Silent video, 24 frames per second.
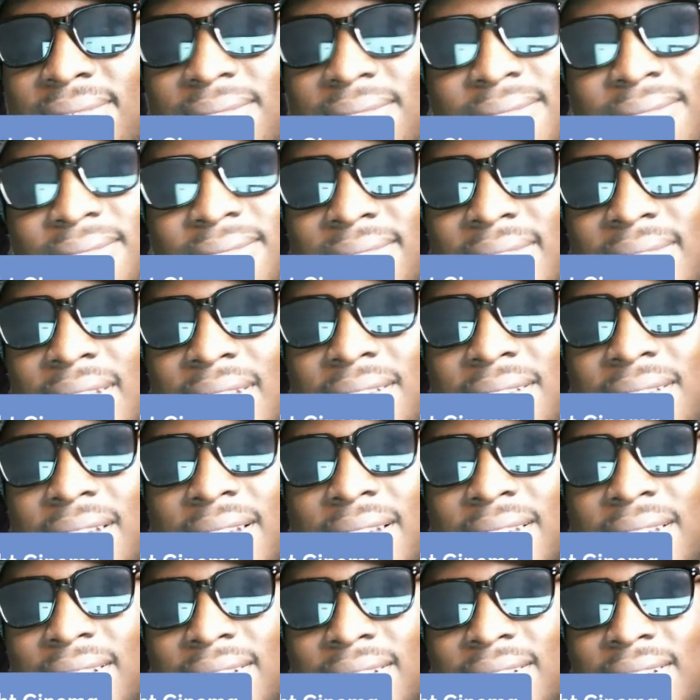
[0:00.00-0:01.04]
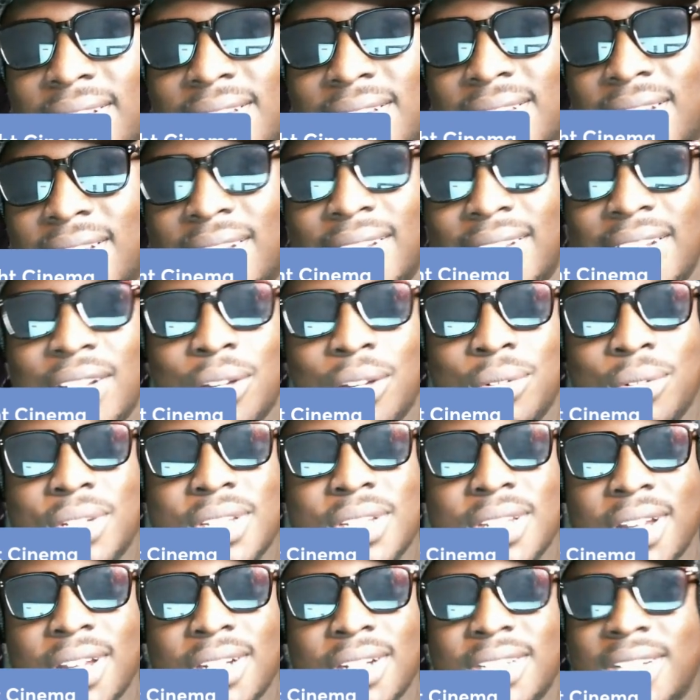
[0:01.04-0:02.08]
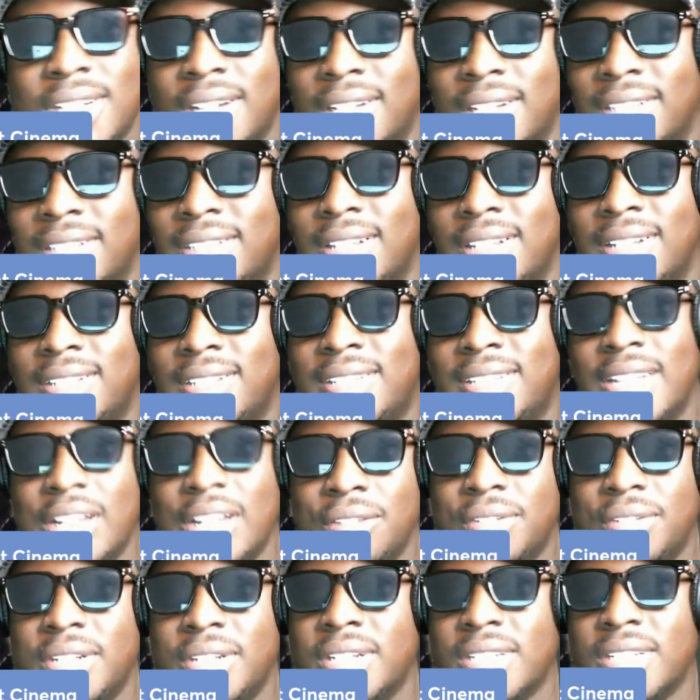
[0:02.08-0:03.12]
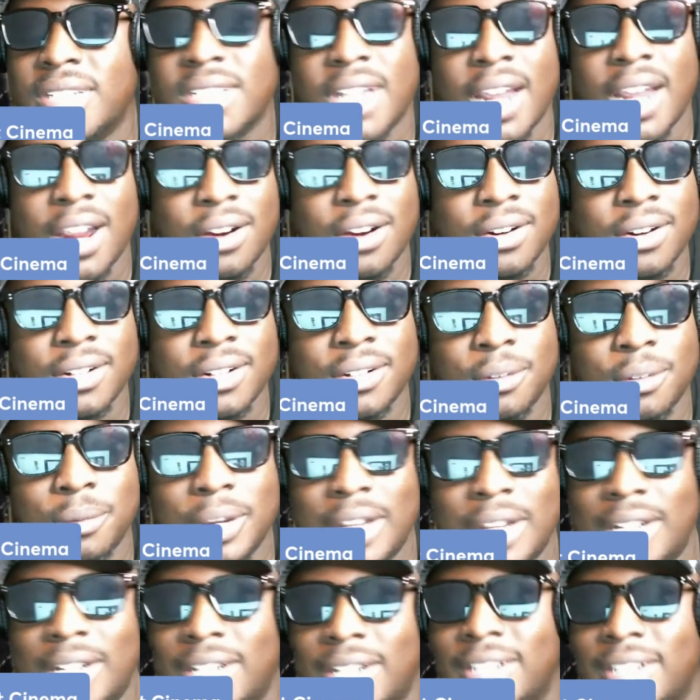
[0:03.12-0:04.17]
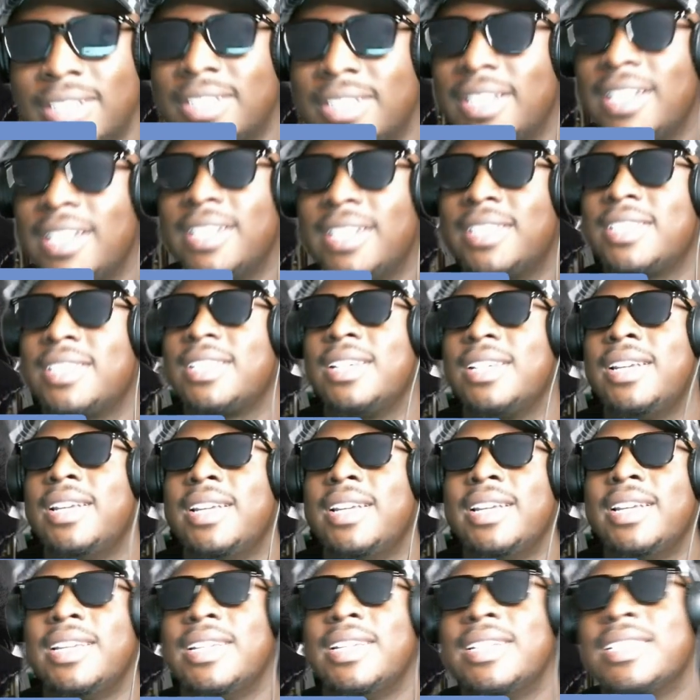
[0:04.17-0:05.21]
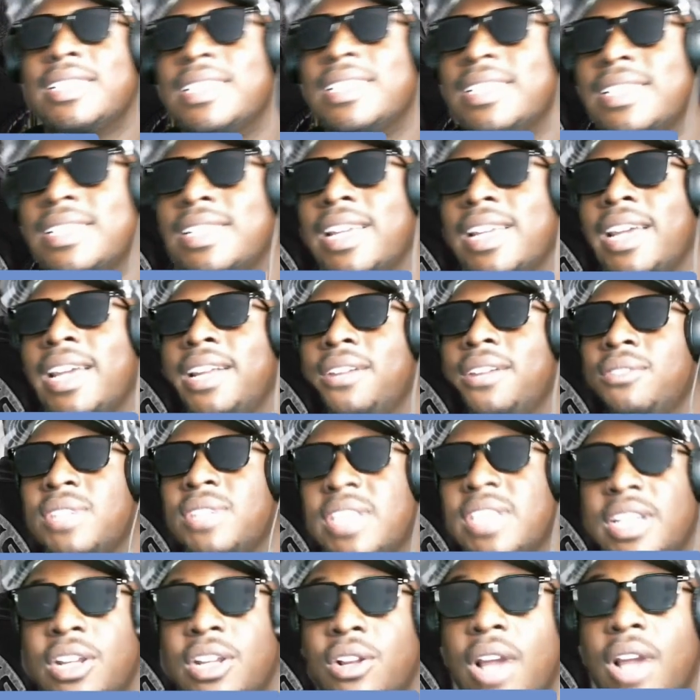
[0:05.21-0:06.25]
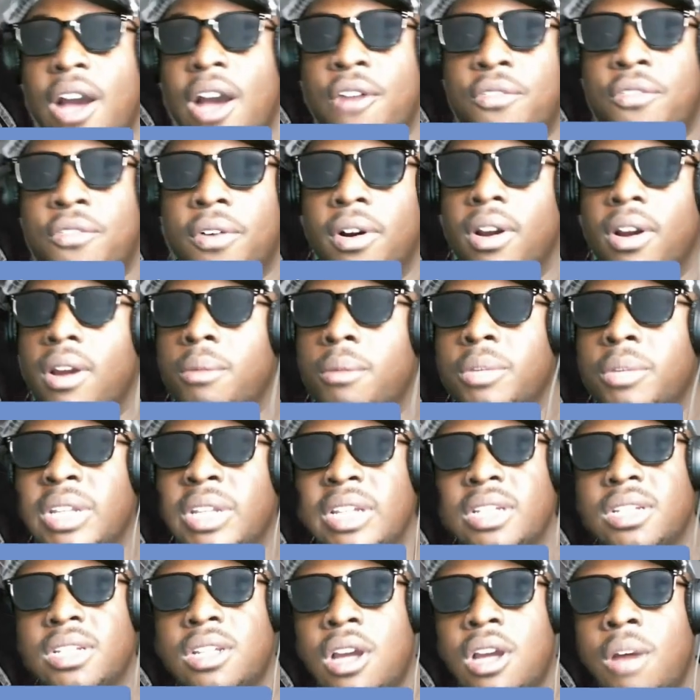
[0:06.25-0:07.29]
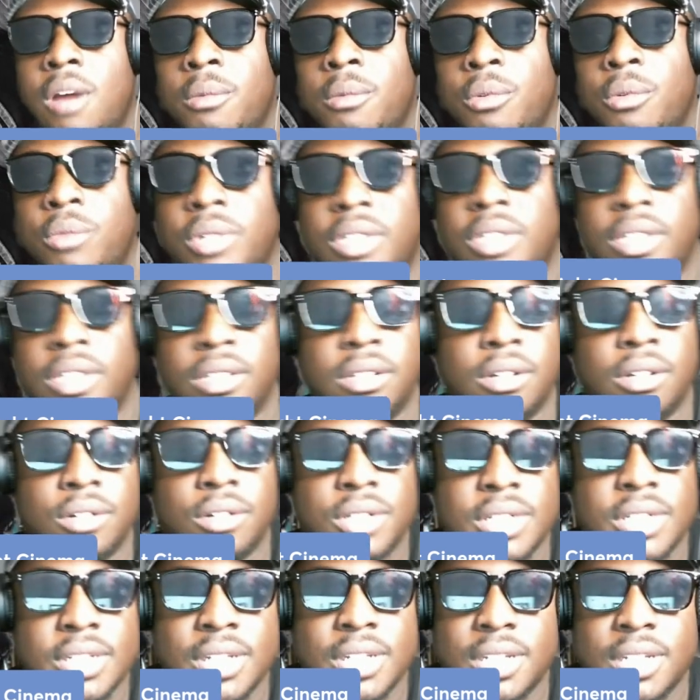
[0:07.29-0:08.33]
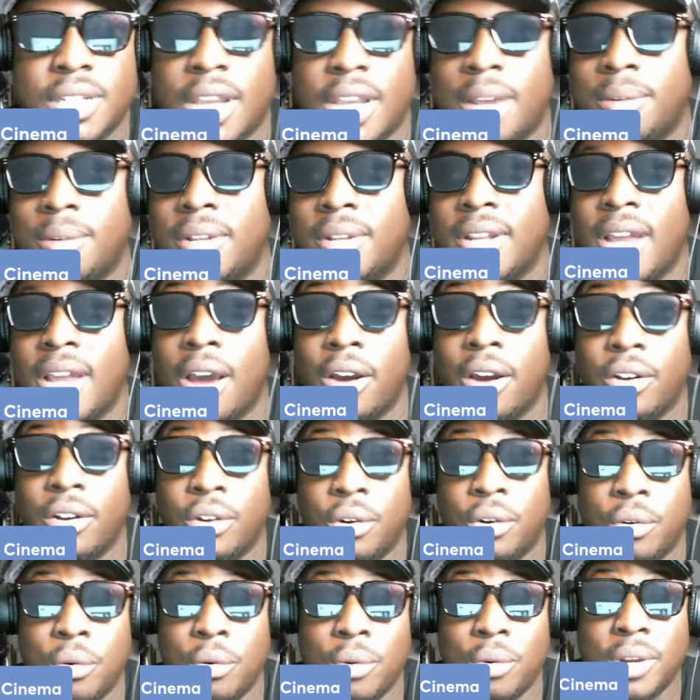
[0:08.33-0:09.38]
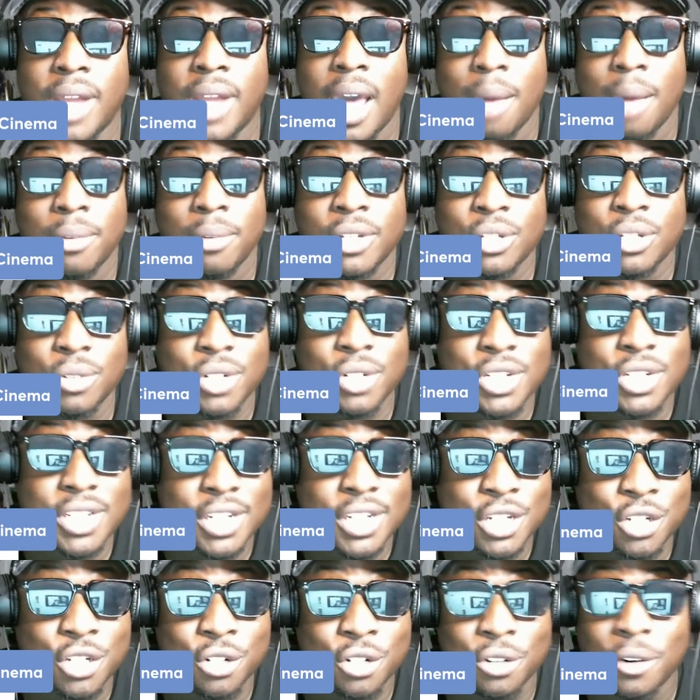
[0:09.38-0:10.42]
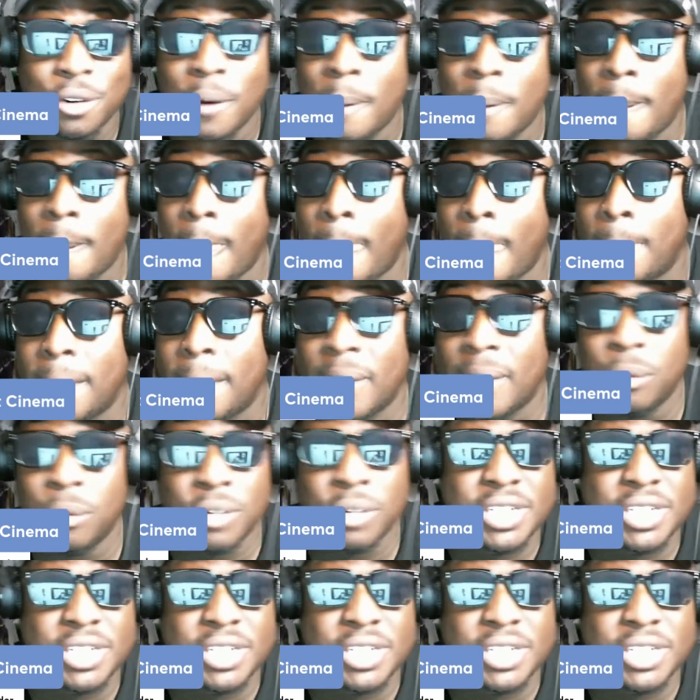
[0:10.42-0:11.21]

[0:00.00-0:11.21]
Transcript: This Galindo's such a, a devious character, man. It, it's it's insane. I'm seeing how far Emily has come, and we think, you know, she's escaped, and now I know what happened to her sister. And when